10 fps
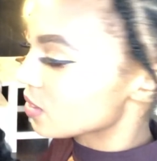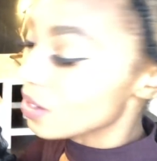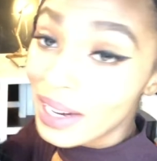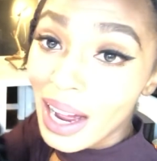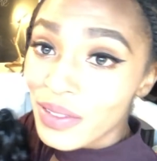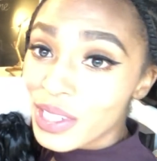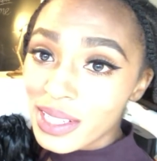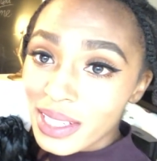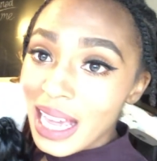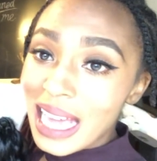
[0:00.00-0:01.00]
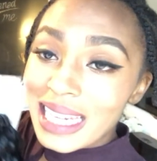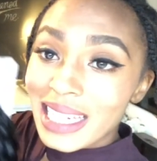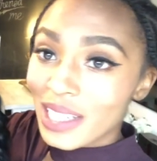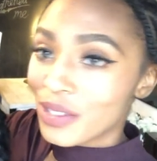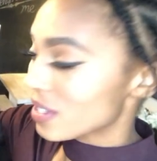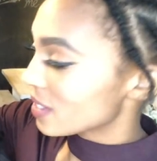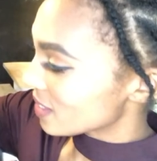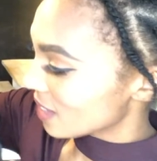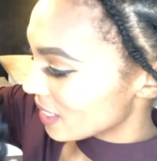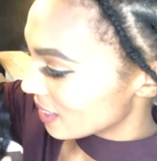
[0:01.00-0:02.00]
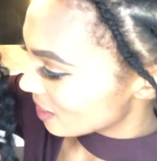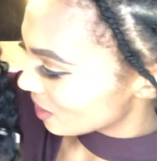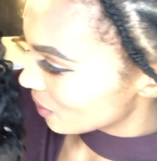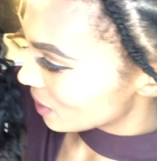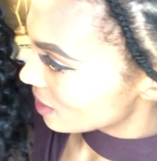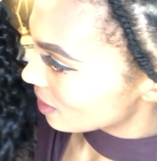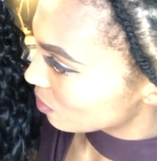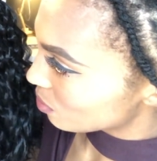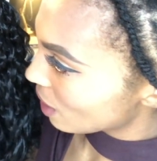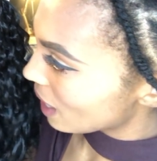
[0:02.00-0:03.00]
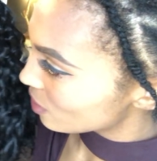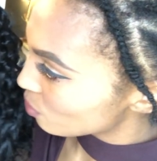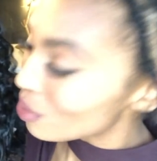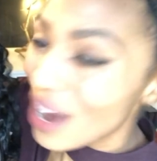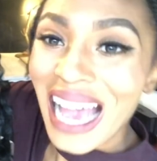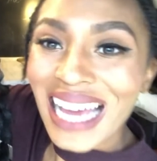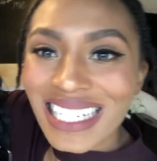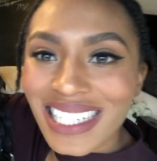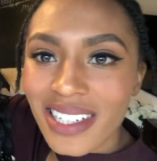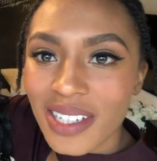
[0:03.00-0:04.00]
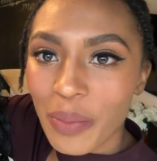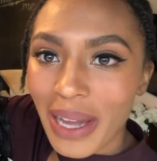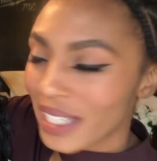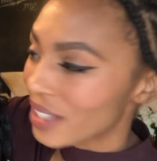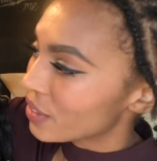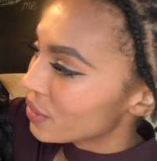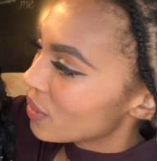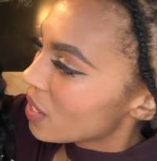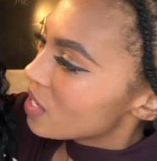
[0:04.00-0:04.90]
I've just literally designed this, so it's brand spanking new.